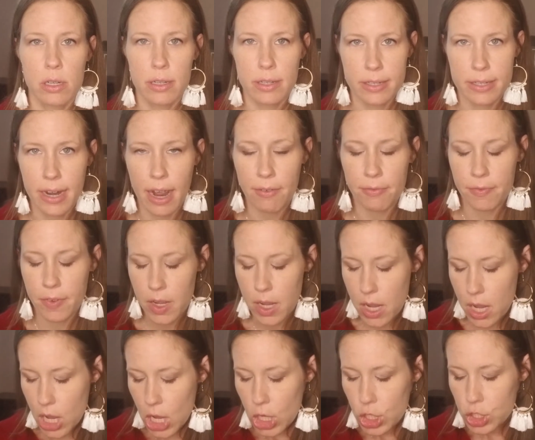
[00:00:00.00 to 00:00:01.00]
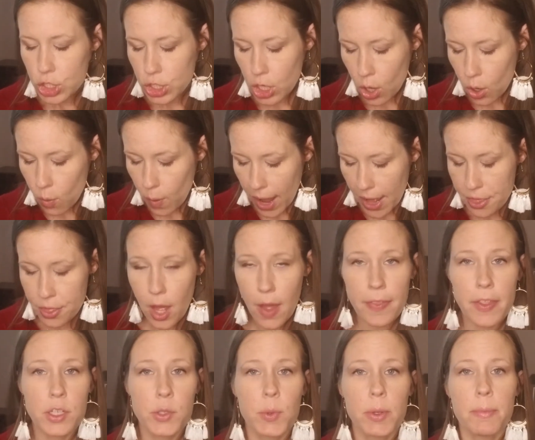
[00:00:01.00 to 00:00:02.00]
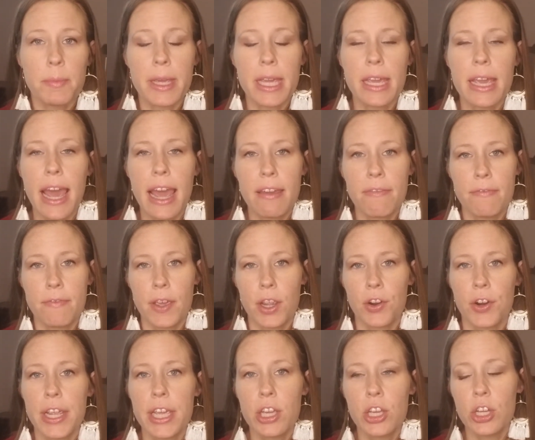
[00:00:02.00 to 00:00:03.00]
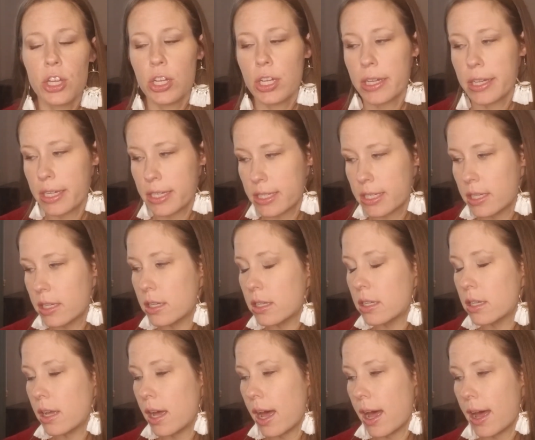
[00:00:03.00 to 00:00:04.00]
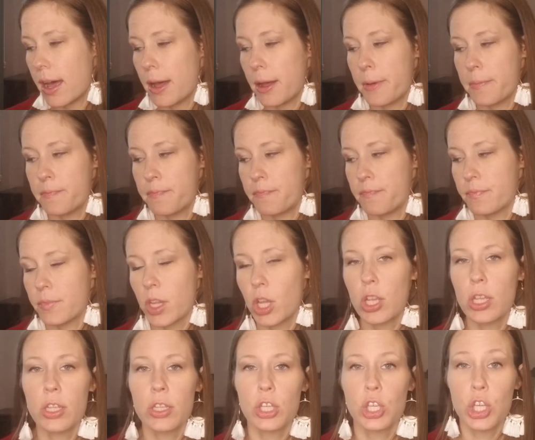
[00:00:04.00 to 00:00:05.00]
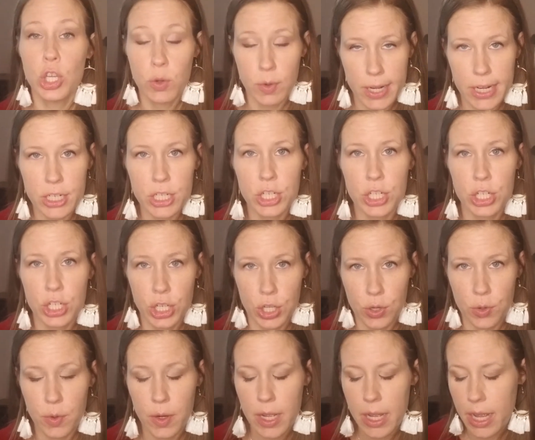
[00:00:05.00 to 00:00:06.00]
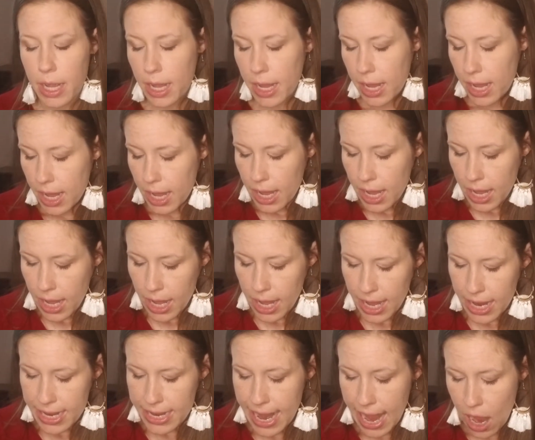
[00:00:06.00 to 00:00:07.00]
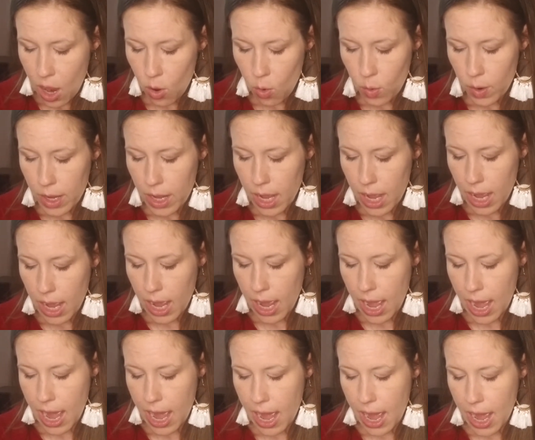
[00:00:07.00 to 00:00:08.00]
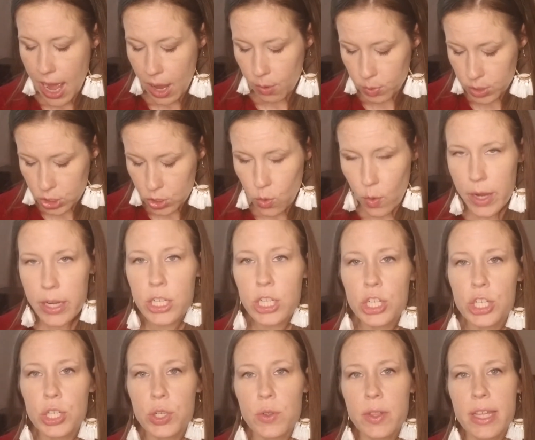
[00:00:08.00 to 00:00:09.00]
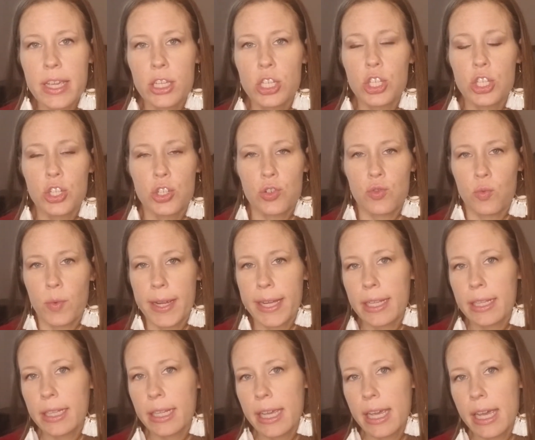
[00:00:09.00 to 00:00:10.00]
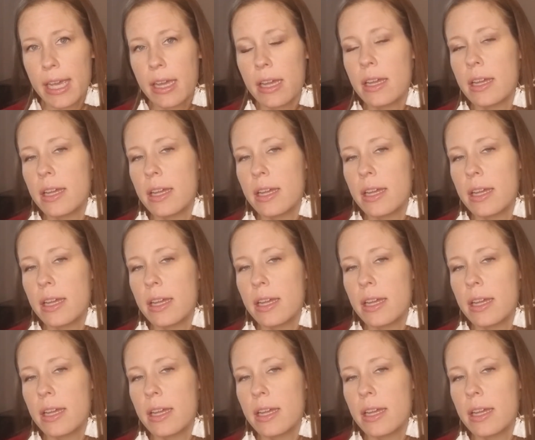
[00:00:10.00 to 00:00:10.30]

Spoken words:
stuff. So I thought this would be a very good unit to do. Now, I was going to do this strictly